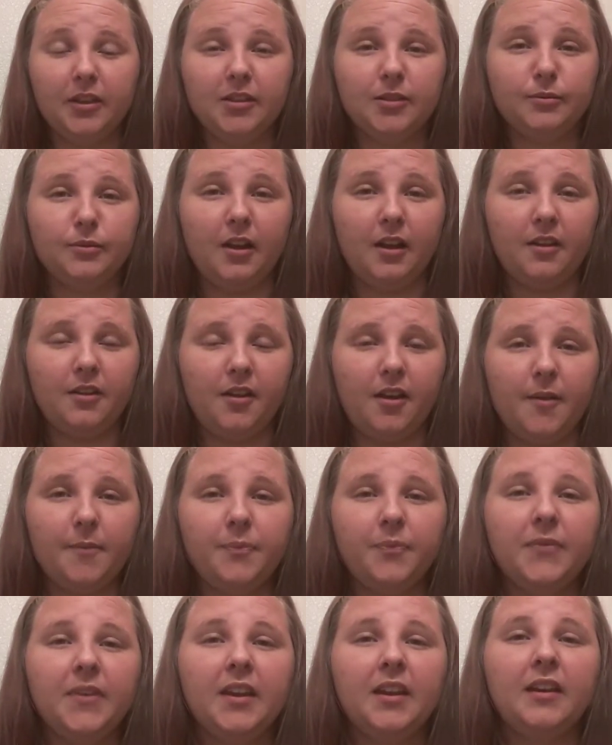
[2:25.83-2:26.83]
That's what I thought.
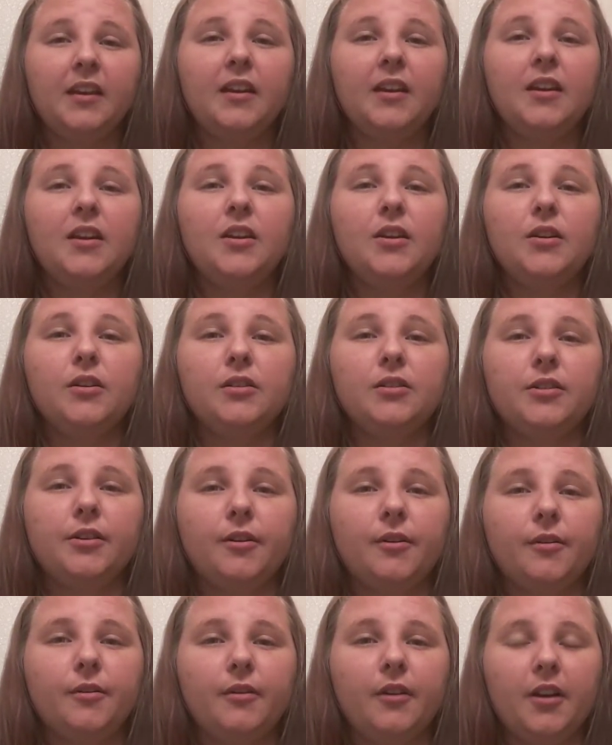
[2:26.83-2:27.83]

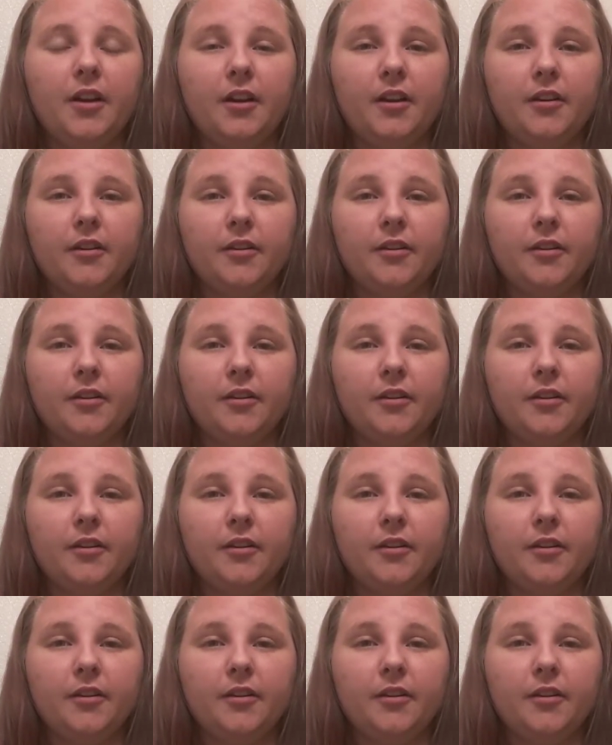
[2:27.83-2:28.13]
So,